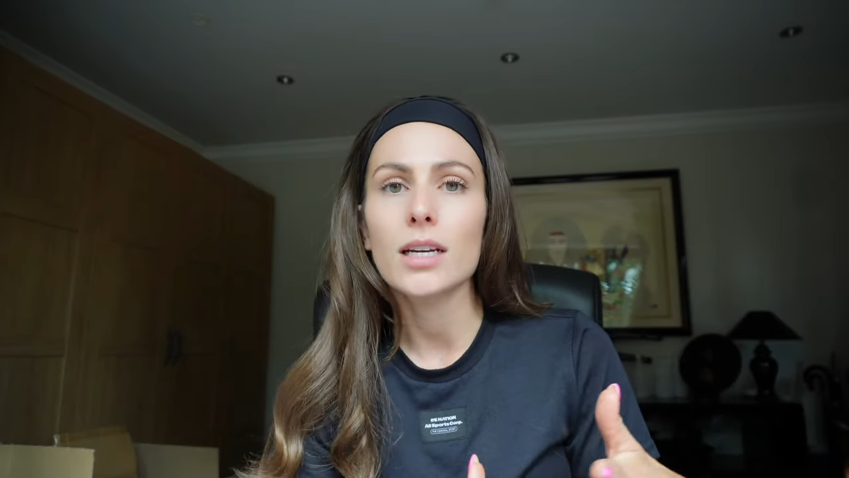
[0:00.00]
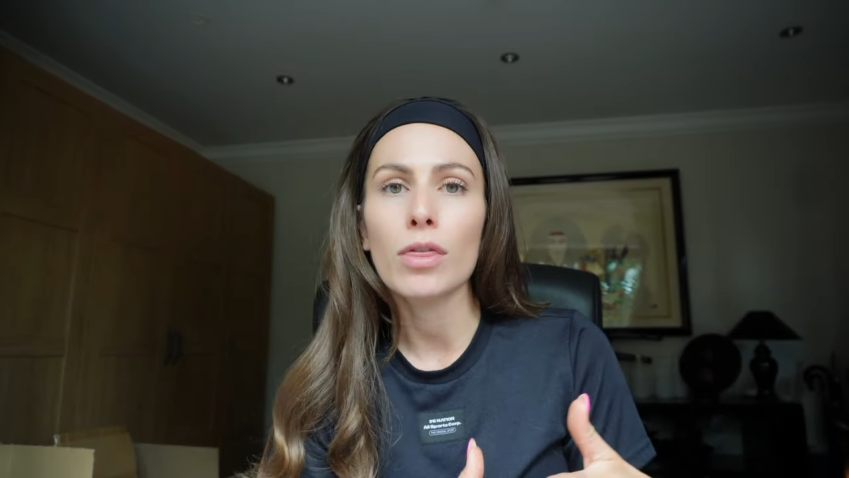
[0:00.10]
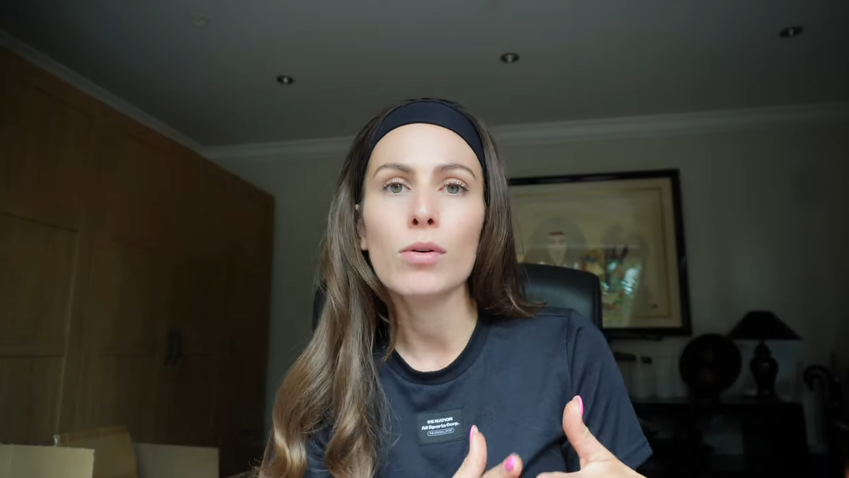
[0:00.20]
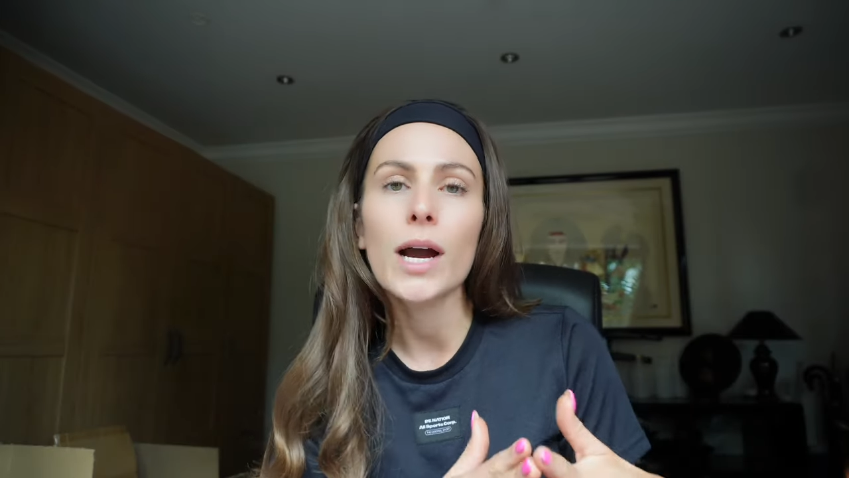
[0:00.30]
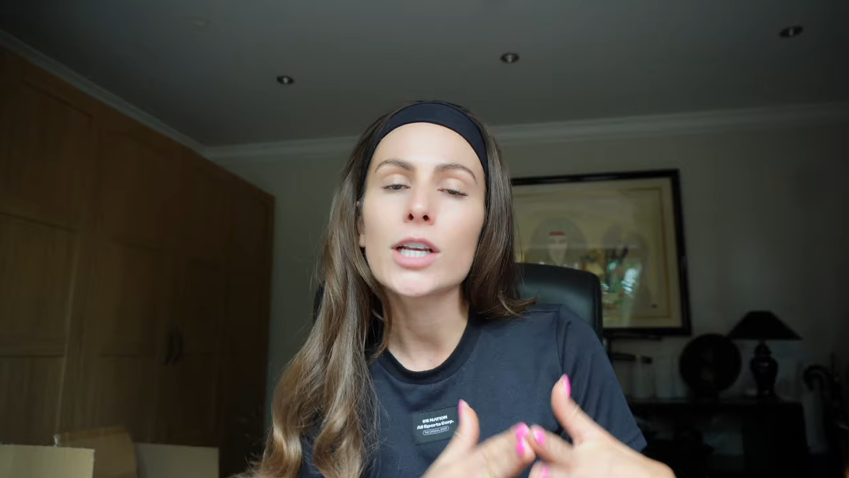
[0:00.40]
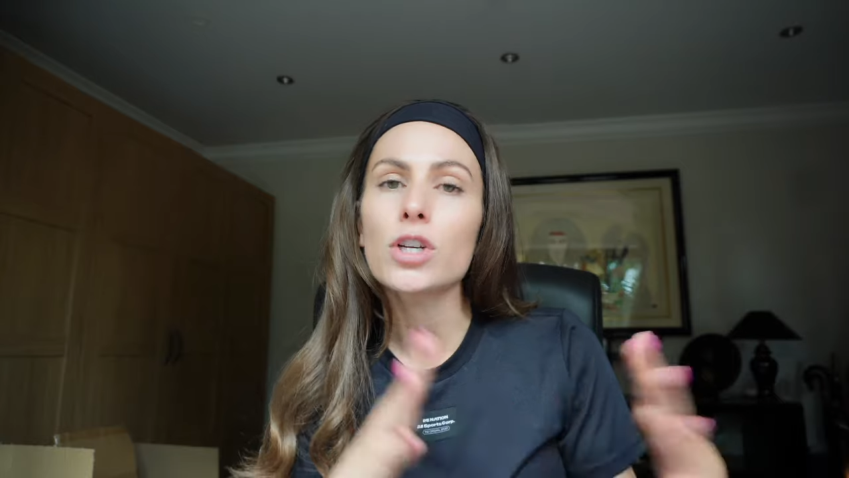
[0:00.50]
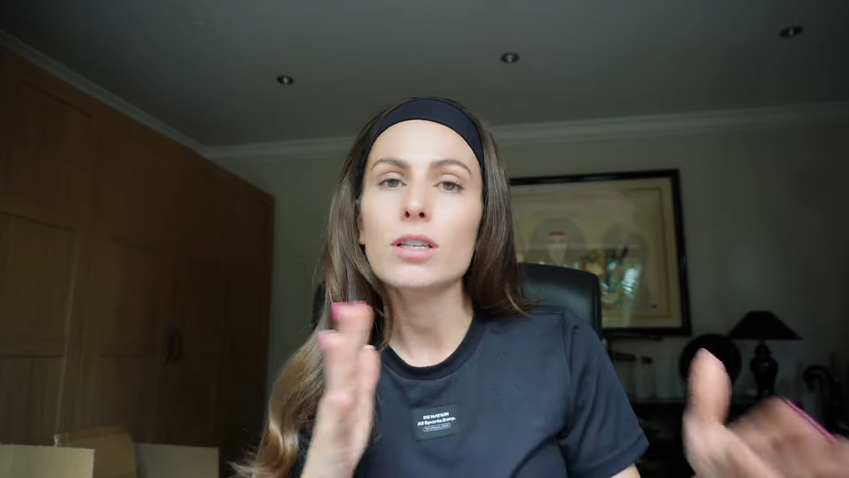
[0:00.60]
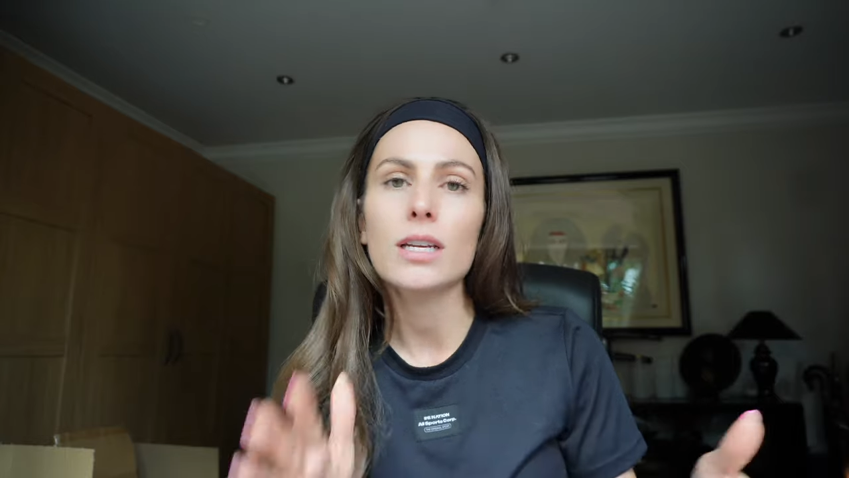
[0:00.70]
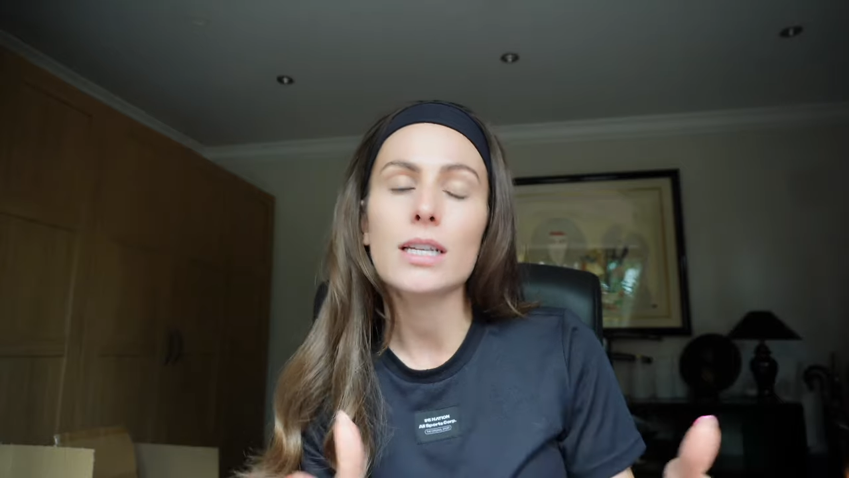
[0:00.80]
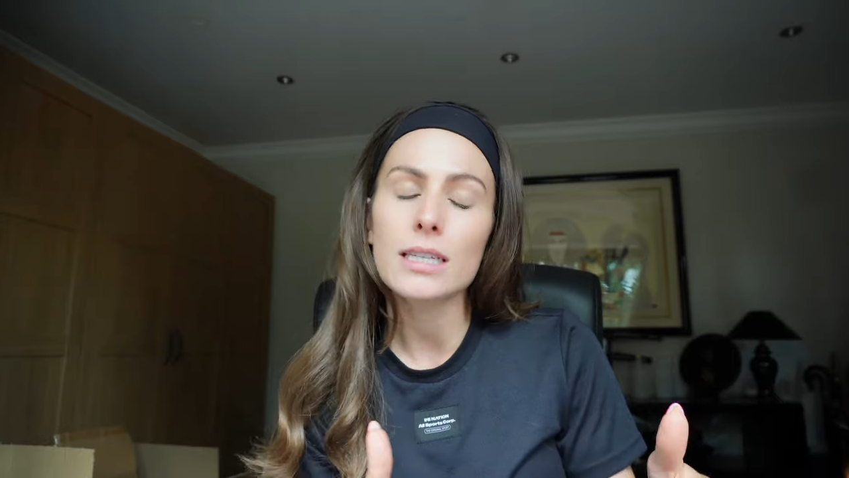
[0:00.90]
I thought I
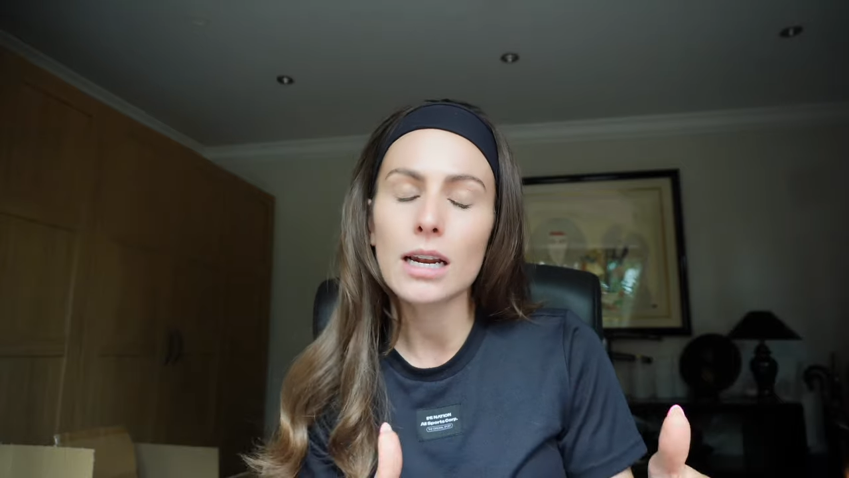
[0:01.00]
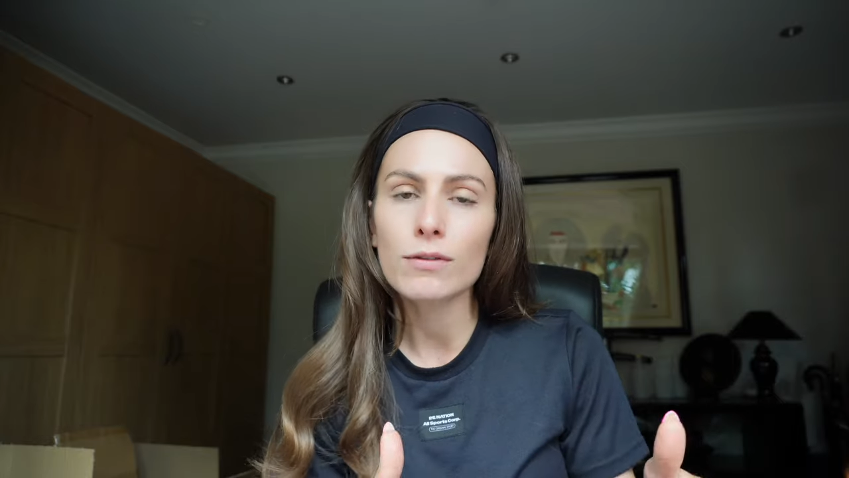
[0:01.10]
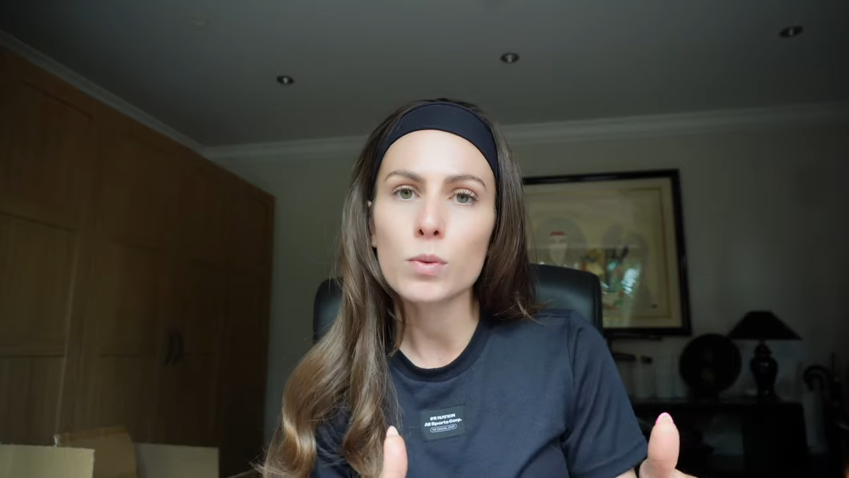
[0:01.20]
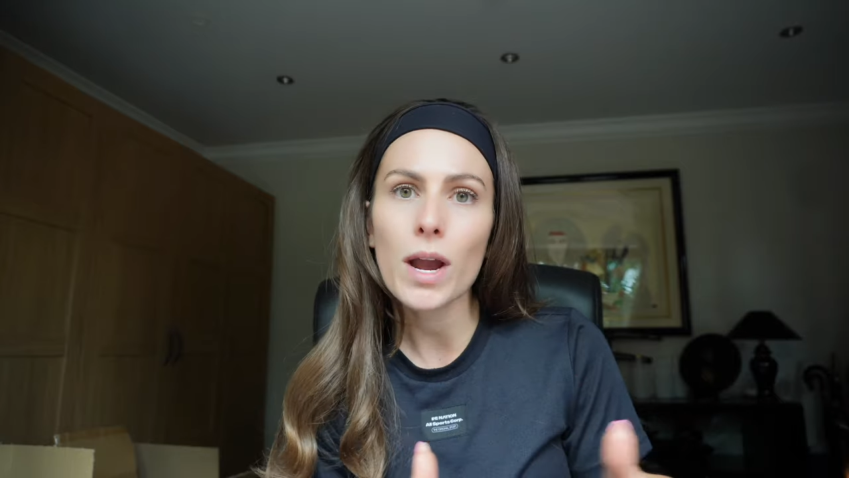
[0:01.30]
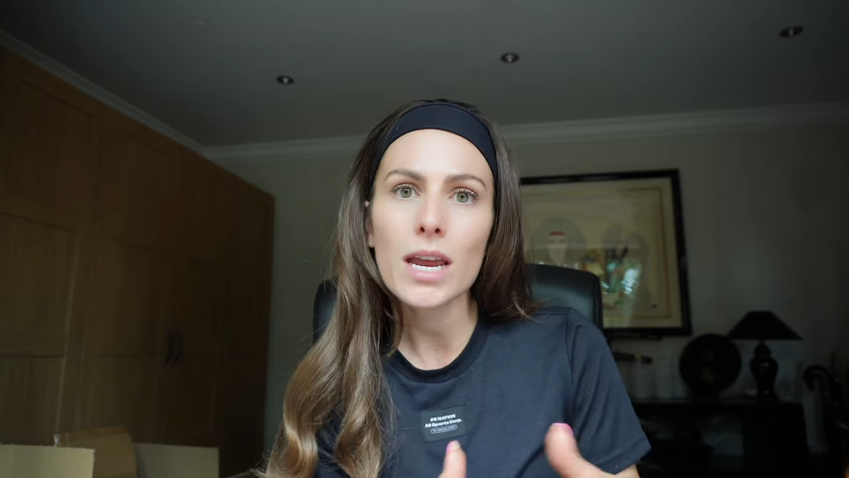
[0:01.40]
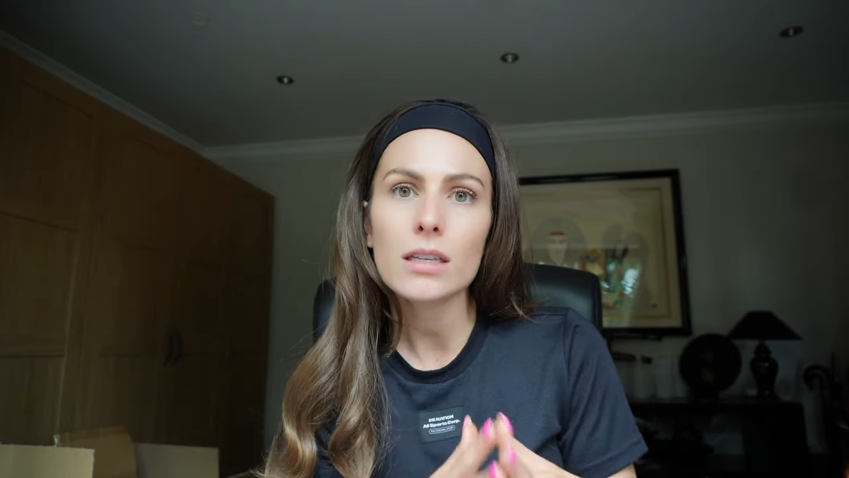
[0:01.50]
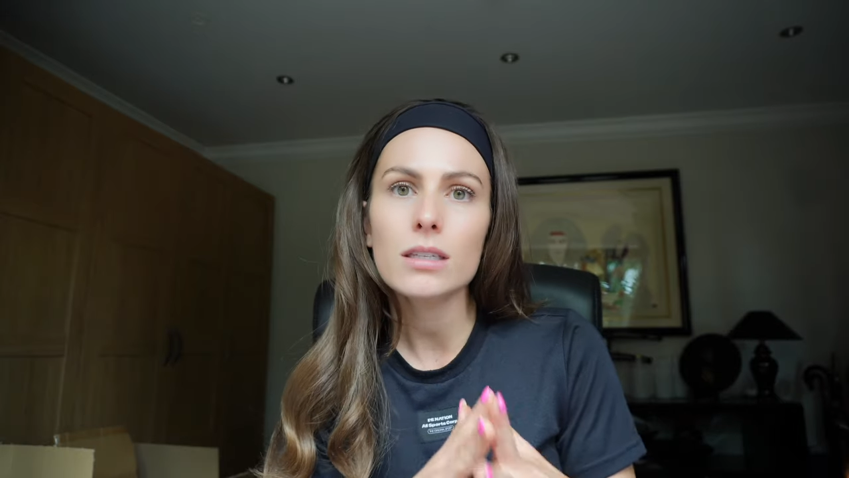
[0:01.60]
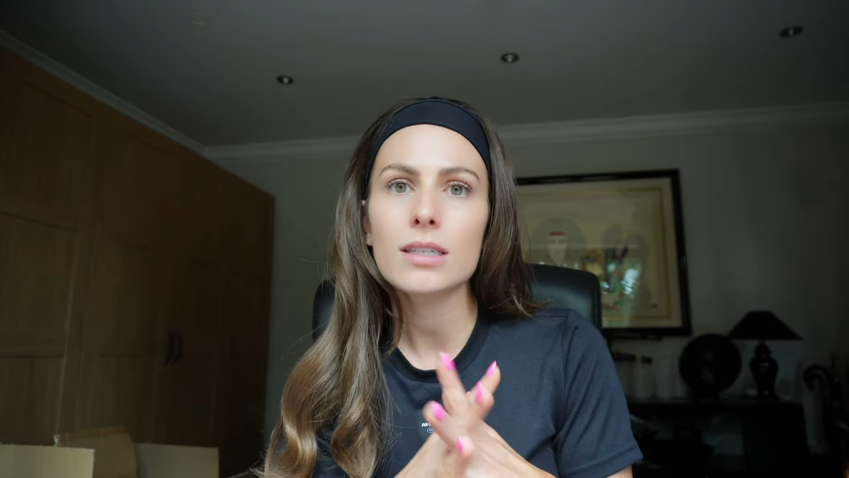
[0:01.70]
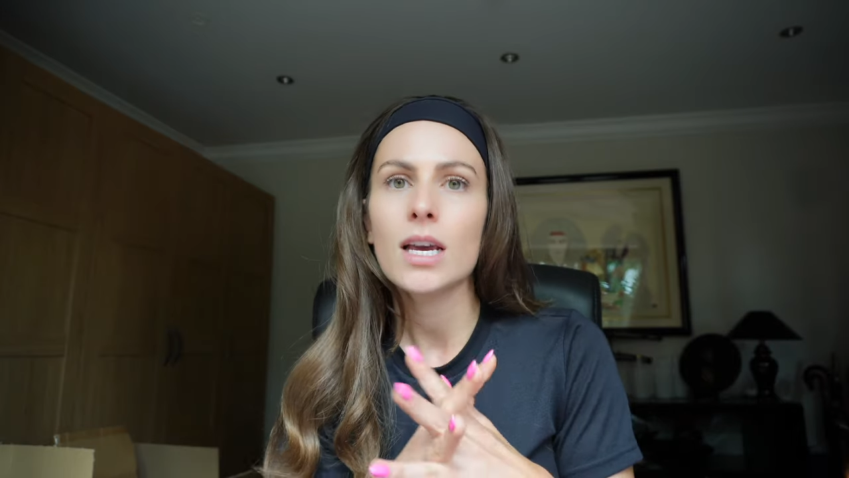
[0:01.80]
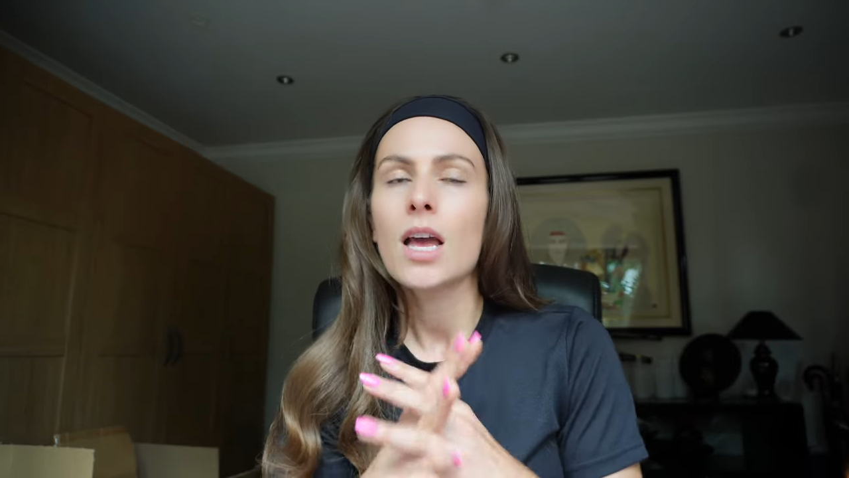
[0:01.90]
just needed to lift
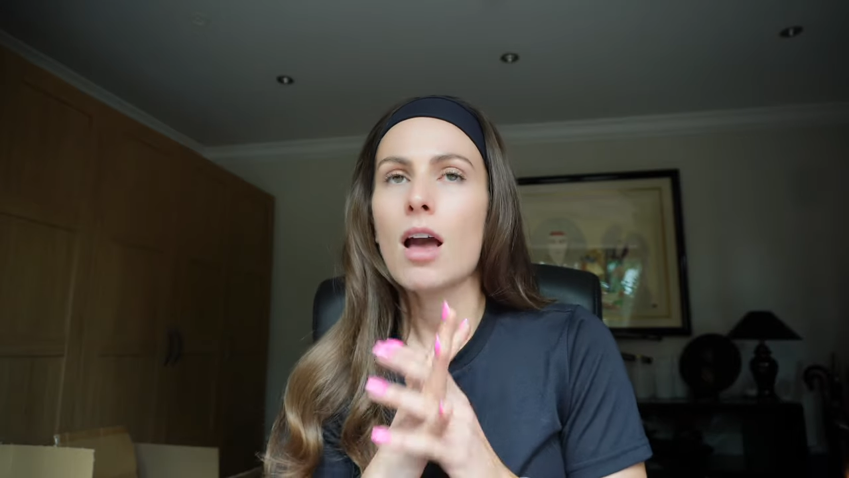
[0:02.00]
weights.